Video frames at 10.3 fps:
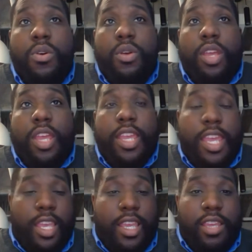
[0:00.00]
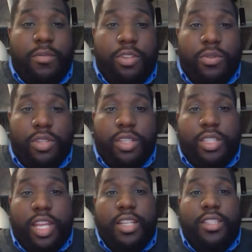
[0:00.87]
He can't keep doing this.
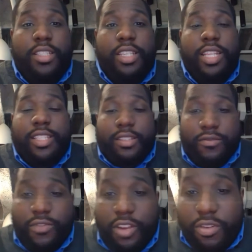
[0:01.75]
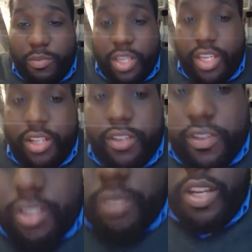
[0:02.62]
And I understand that's a very big
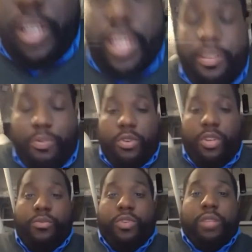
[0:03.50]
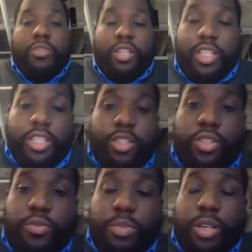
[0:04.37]
hindrance on my next point, what I'm going to get
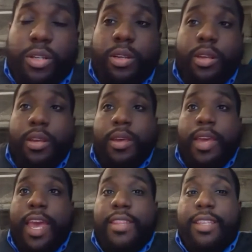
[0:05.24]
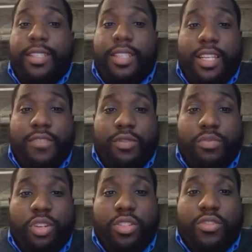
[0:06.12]
into. But at this stage of
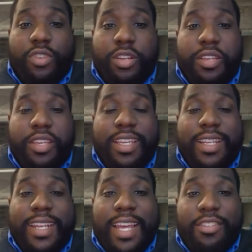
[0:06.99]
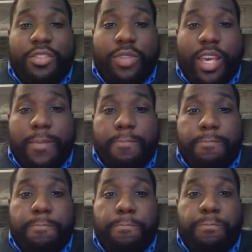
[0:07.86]
LeBron's career, he cannot do that.
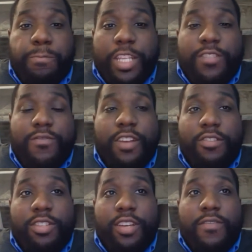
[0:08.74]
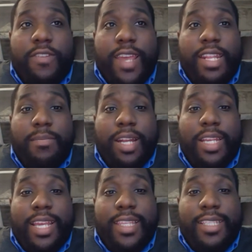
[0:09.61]
It's very tough for
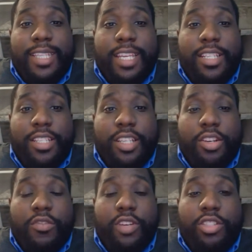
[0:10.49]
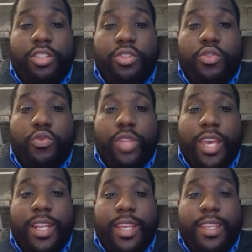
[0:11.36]
anybody at this stage in their career to do that.